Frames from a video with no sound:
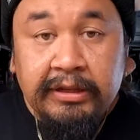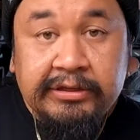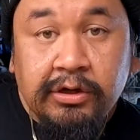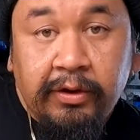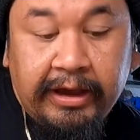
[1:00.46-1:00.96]
but
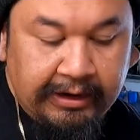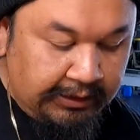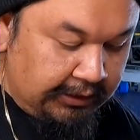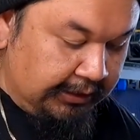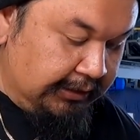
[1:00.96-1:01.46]
let's go ahead
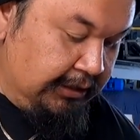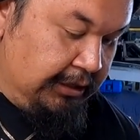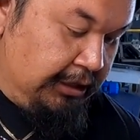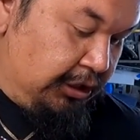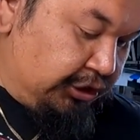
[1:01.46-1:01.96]
and uh,
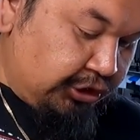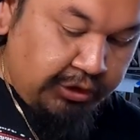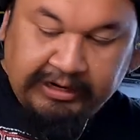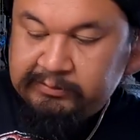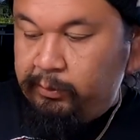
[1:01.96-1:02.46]
show
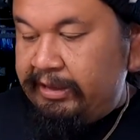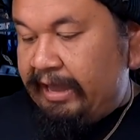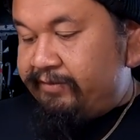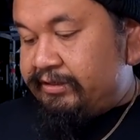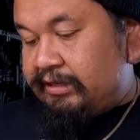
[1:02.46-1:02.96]
you guys what we
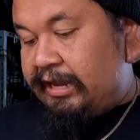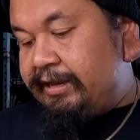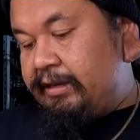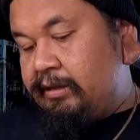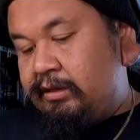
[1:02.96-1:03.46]
have
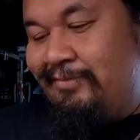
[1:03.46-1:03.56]
inside.